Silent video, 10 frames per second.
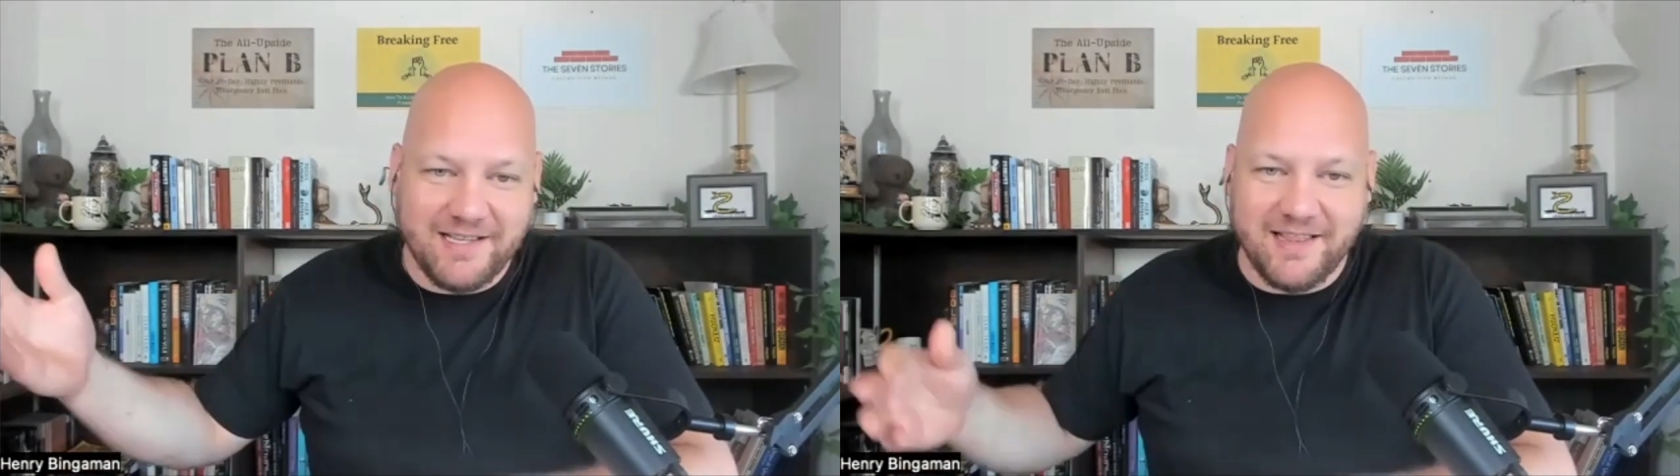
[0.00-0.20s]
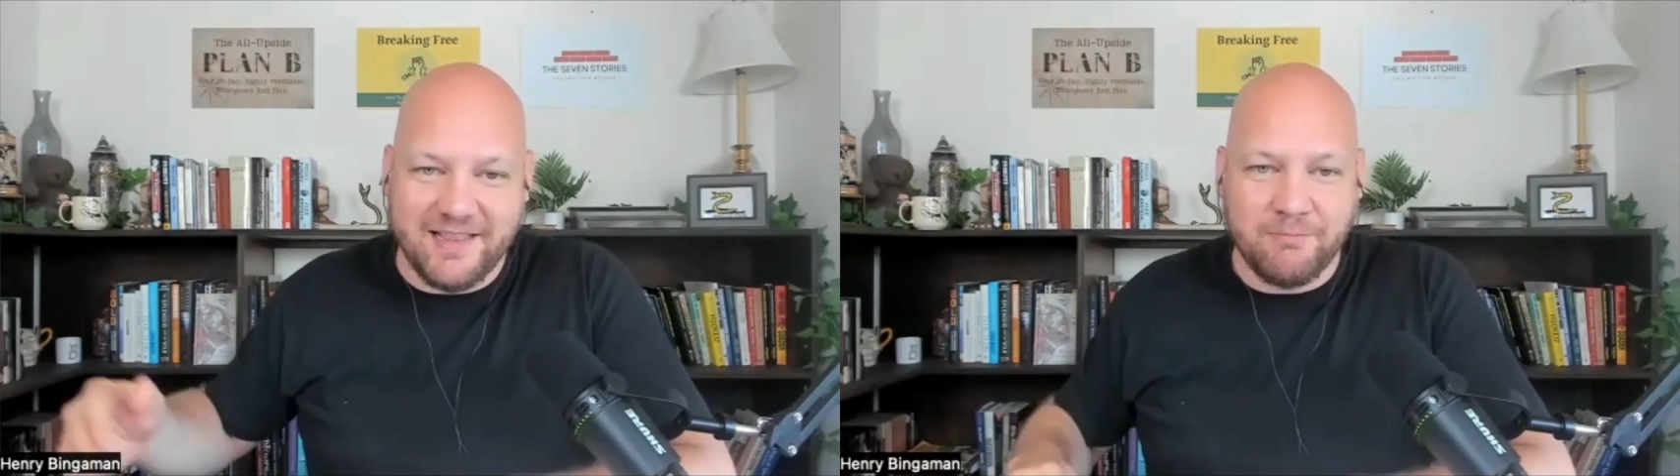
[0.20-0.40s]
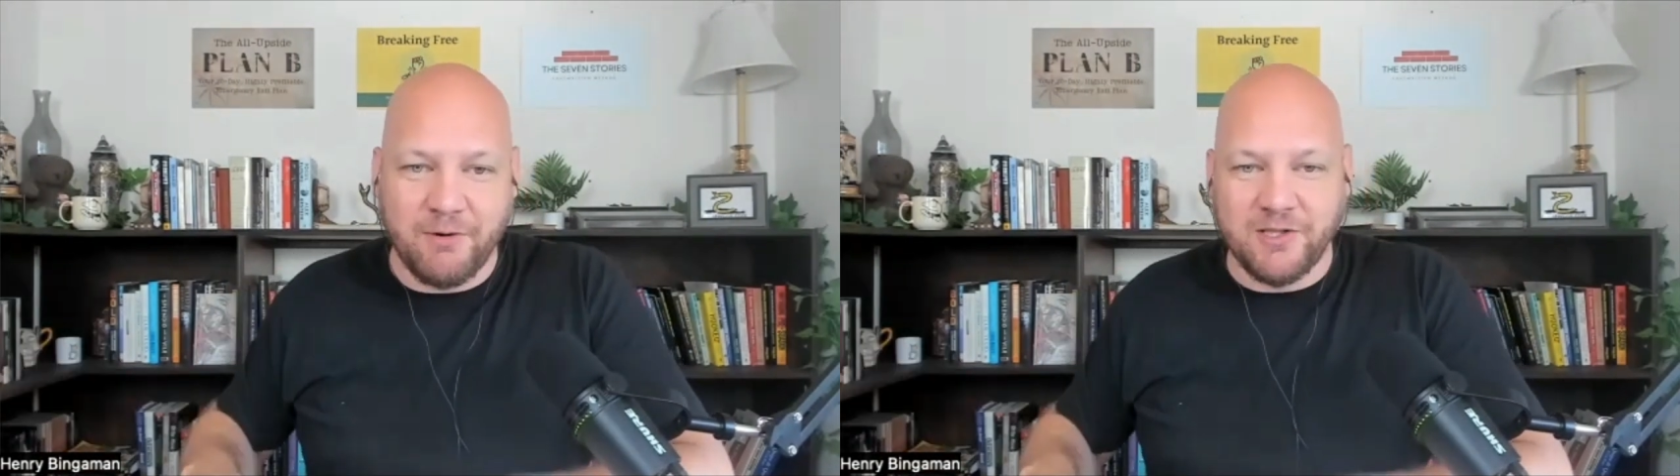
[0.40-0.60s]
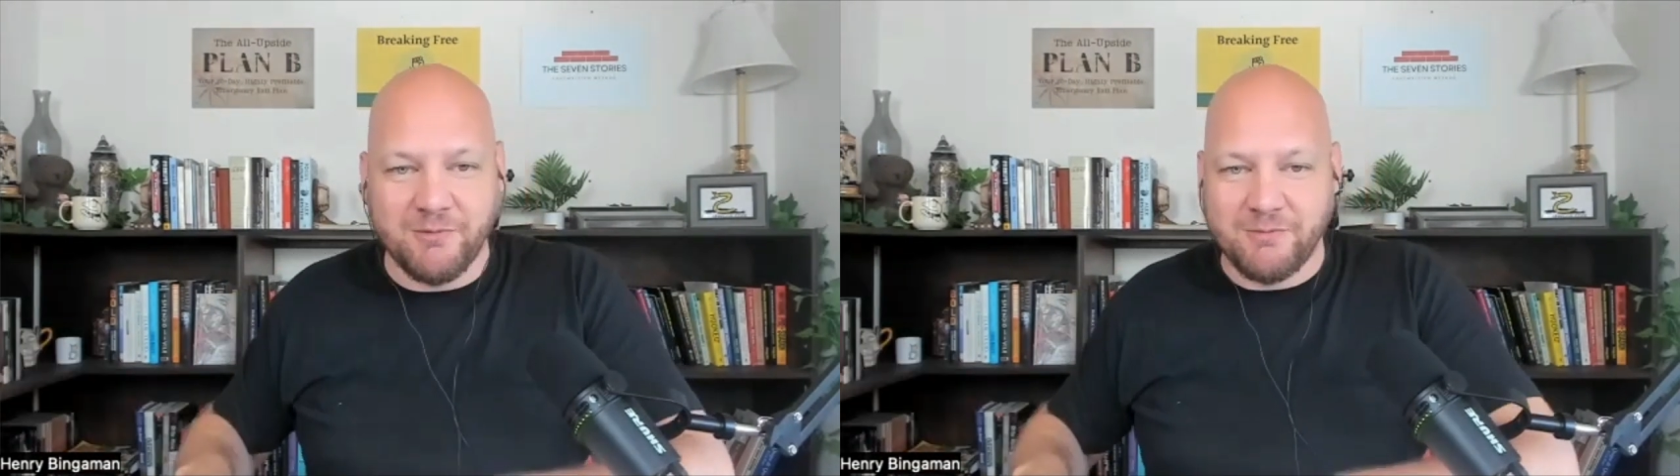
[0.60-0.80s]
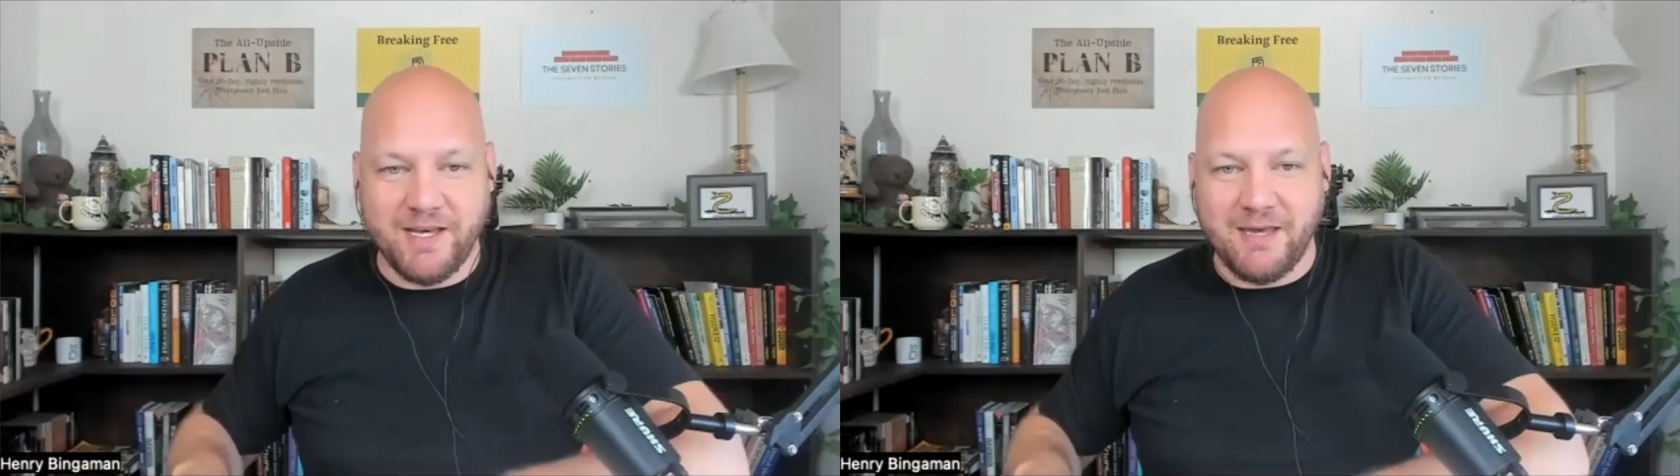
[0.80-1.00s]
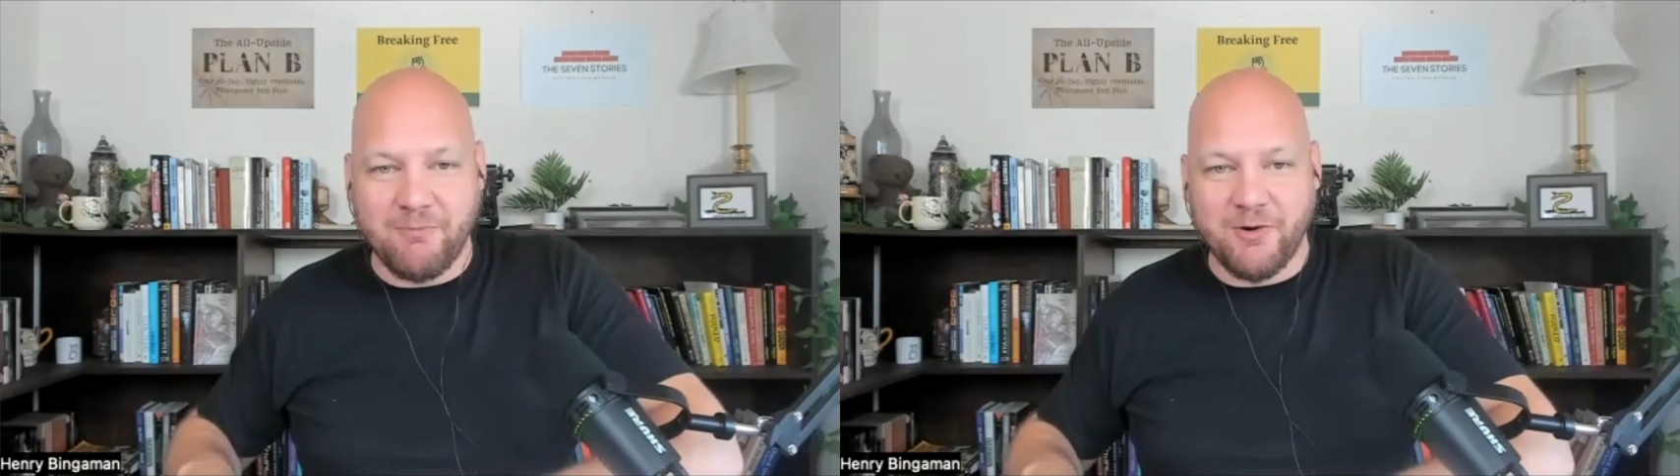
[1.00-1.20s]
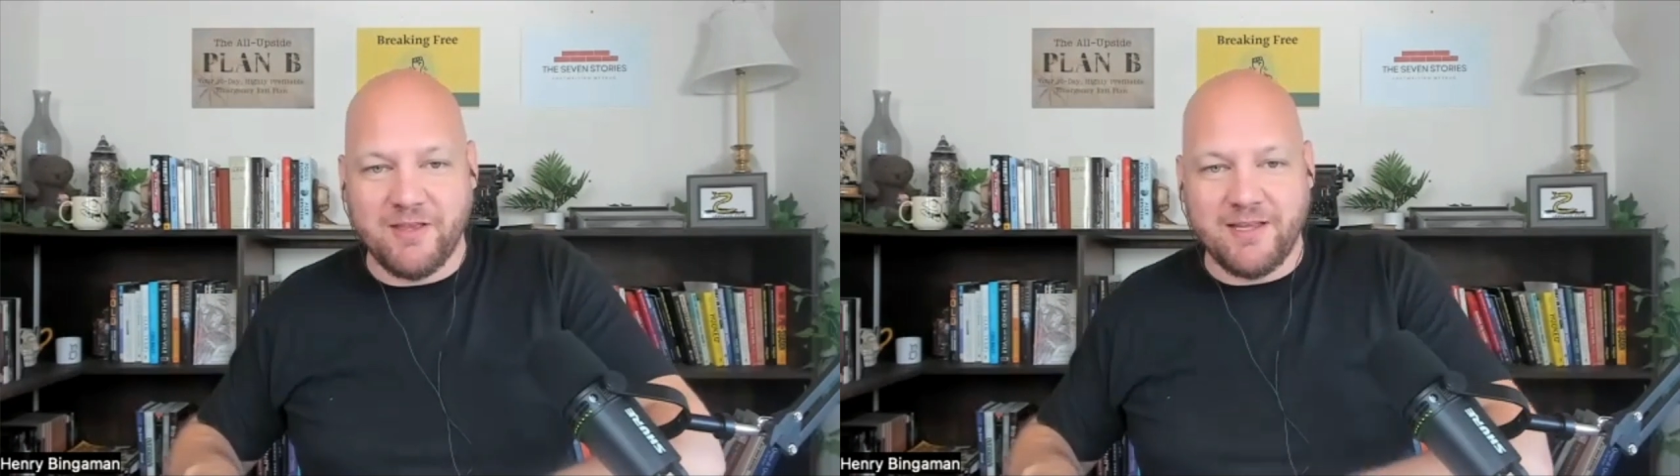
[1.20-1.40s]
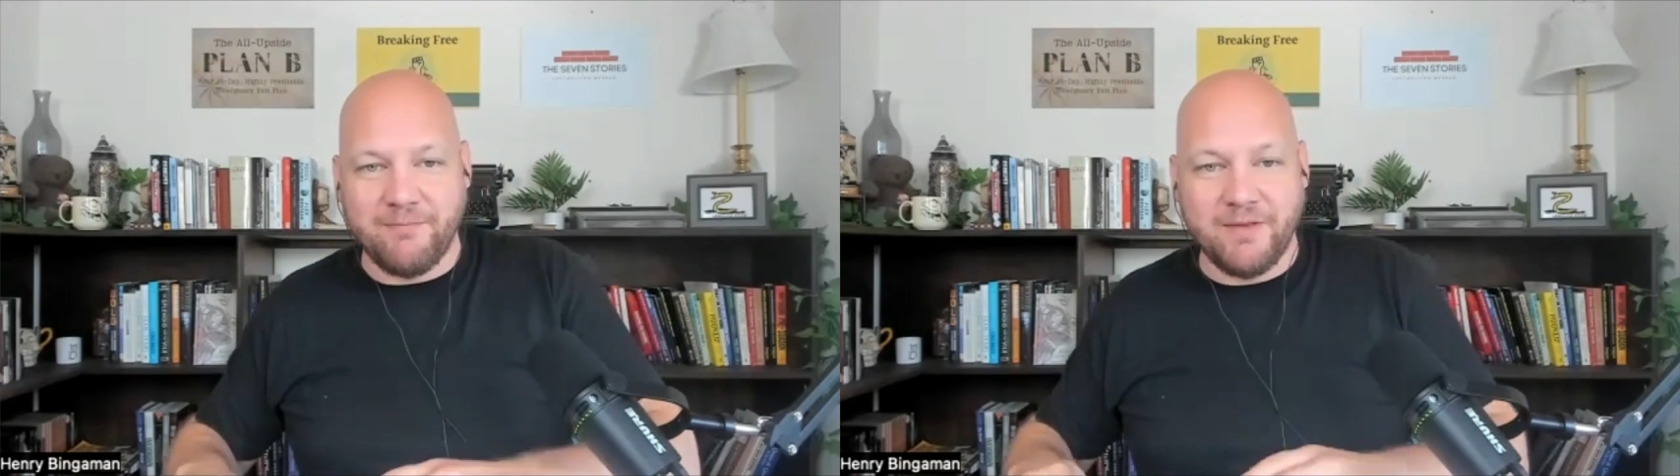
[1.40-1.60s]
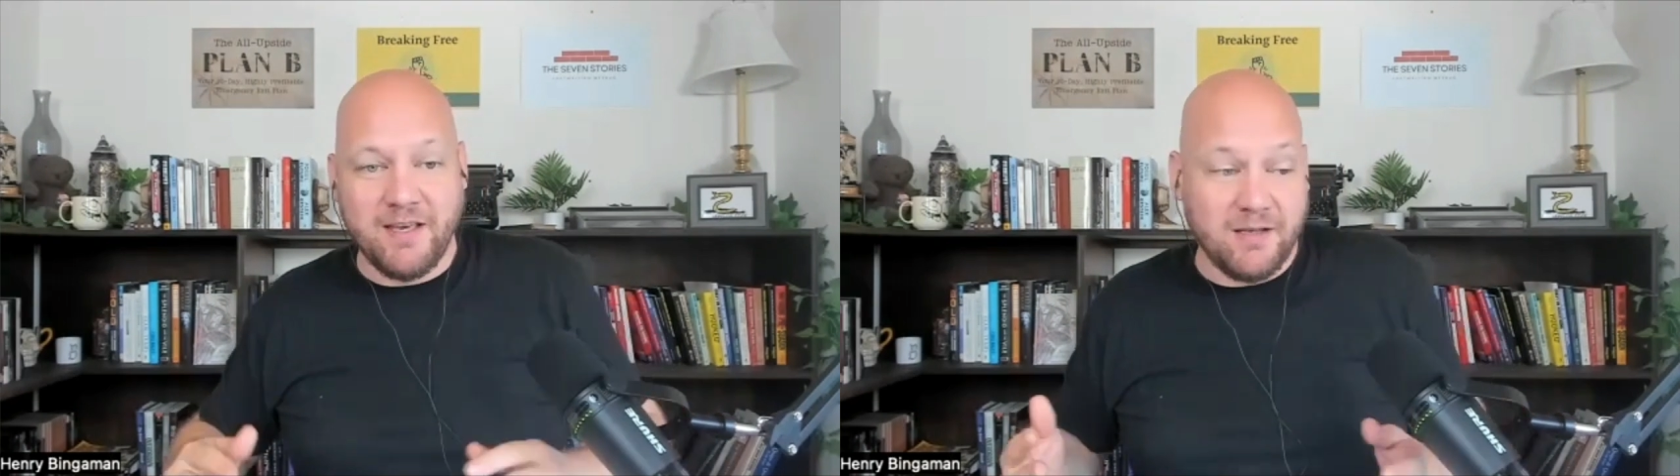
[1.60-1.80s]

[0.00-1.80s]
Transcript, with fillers: that this person was making more than them.